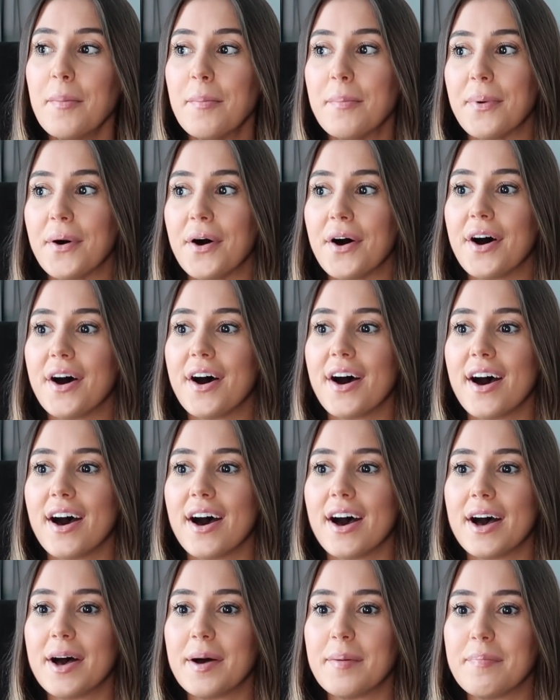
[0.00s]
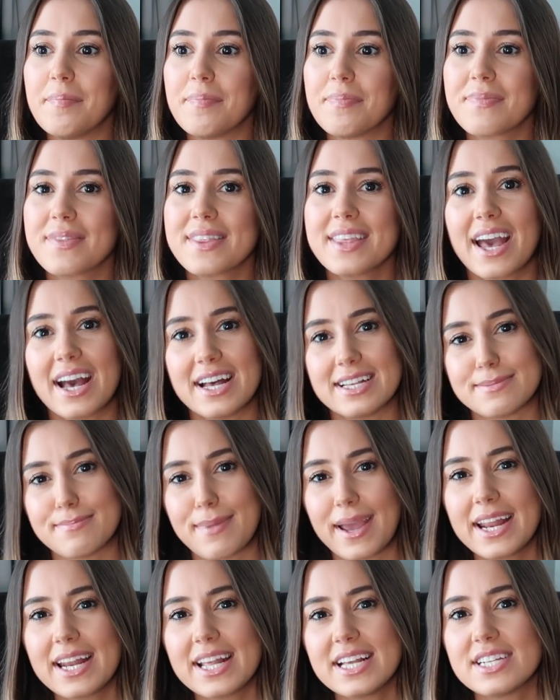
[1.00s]
But yeah, it's
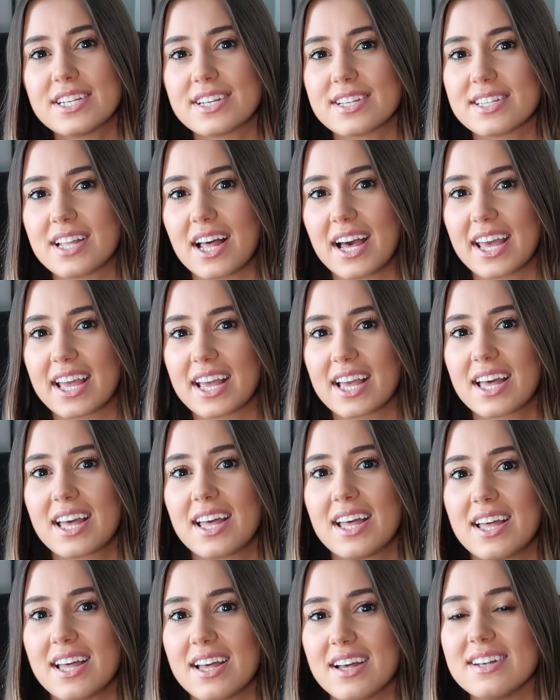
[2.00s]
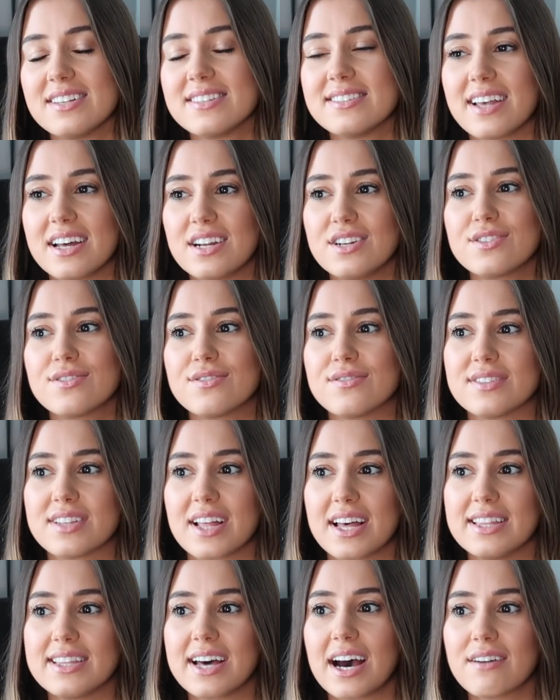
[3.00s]
mainly just like essentials
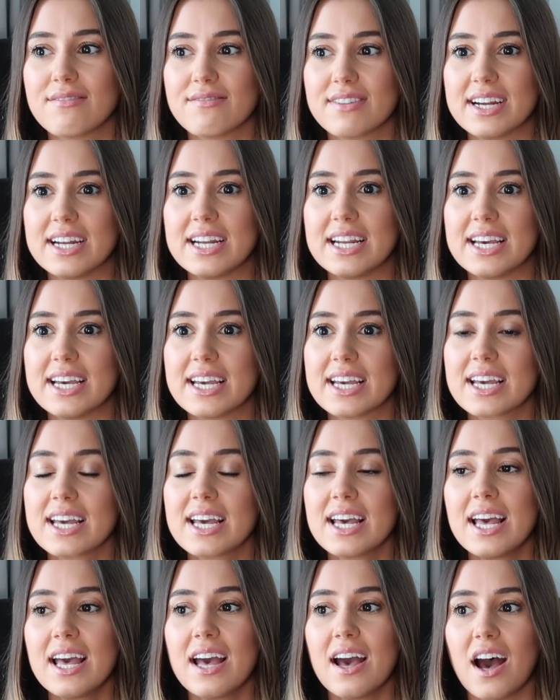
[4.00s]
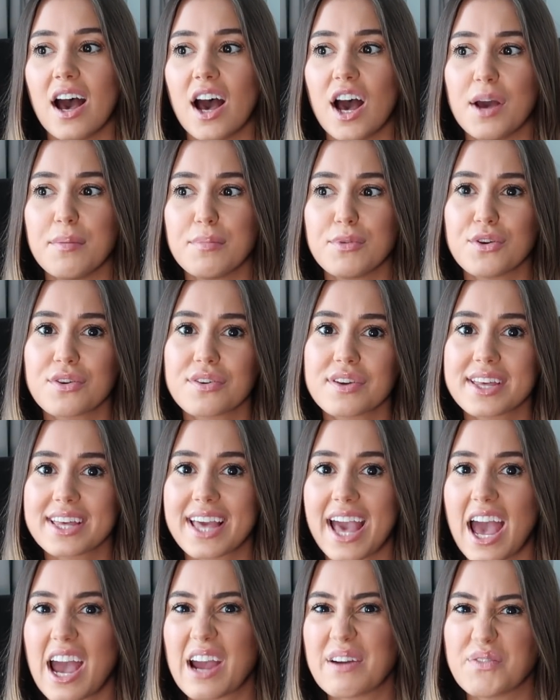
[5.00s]
like that, really. You can
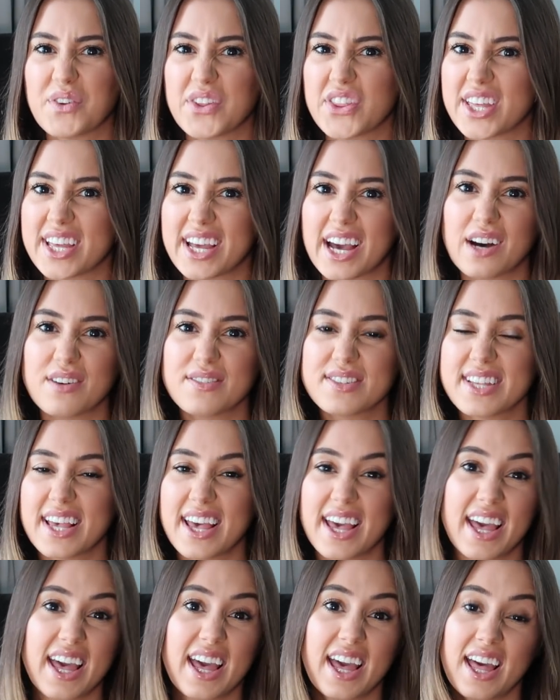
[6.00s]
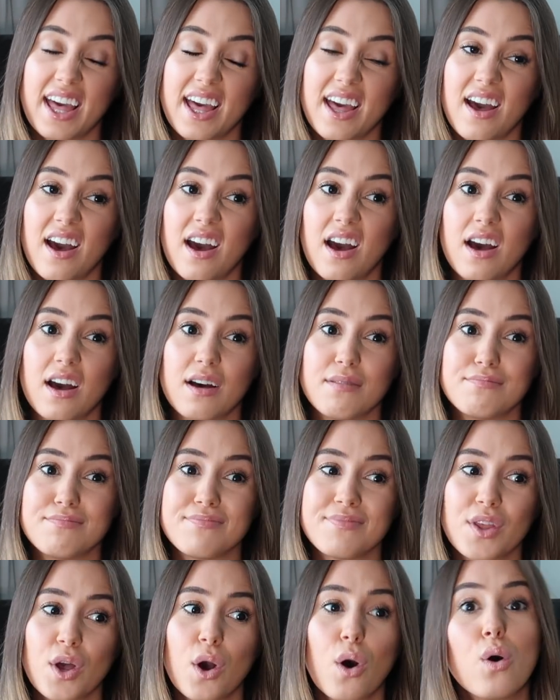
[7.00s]
get everything else here.
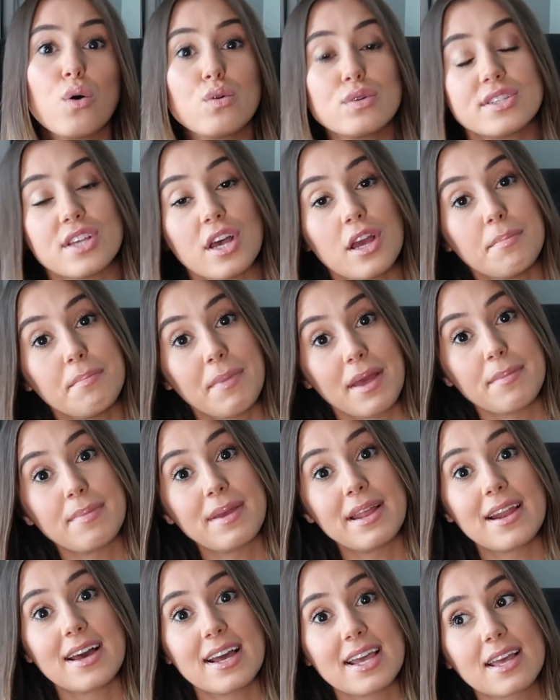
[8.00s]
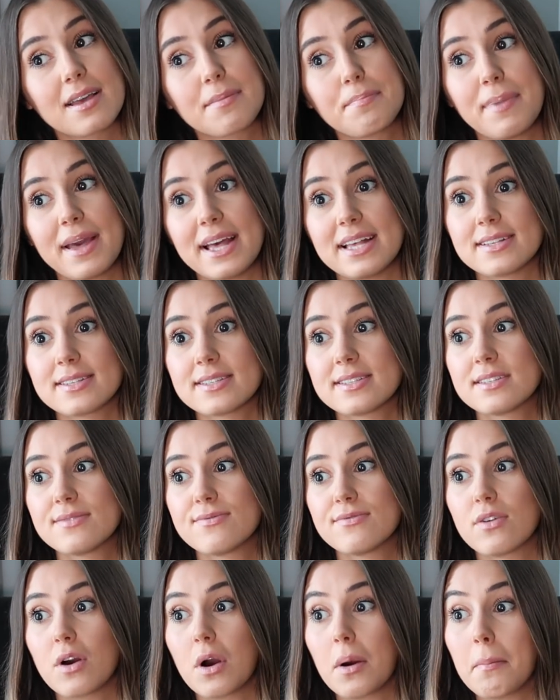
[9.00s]
Also maybe like bits
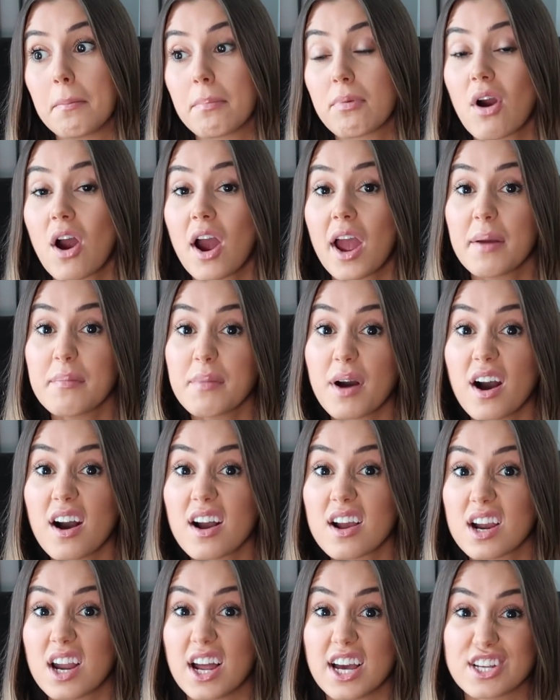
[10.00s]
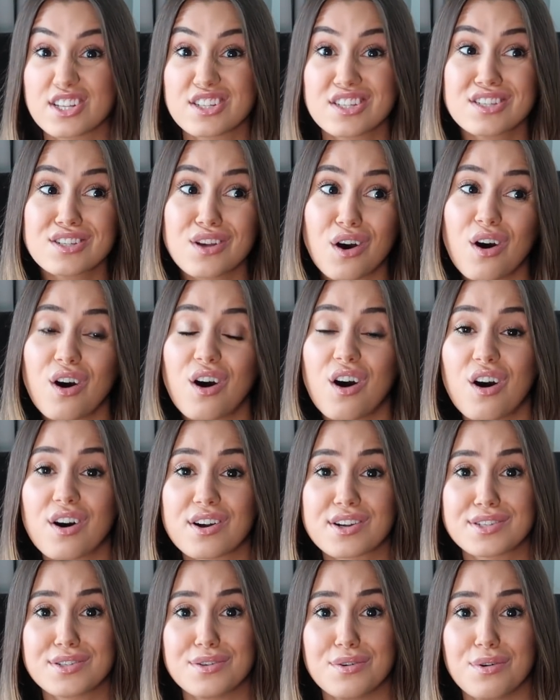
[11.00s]
from Primark, like
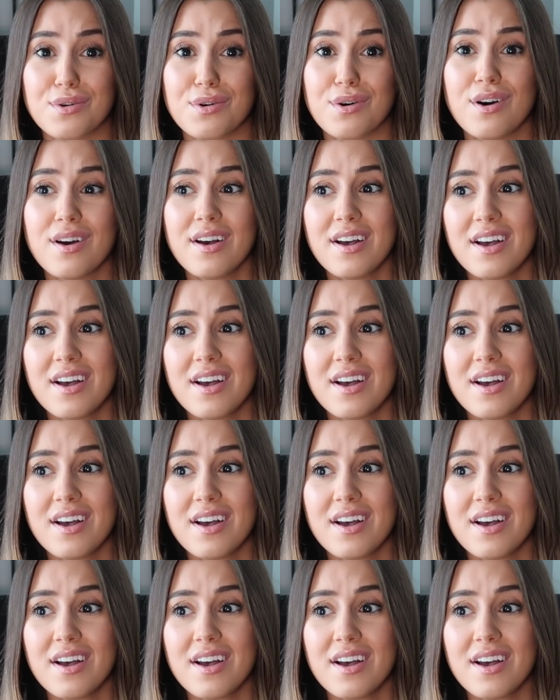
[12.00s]
socks, or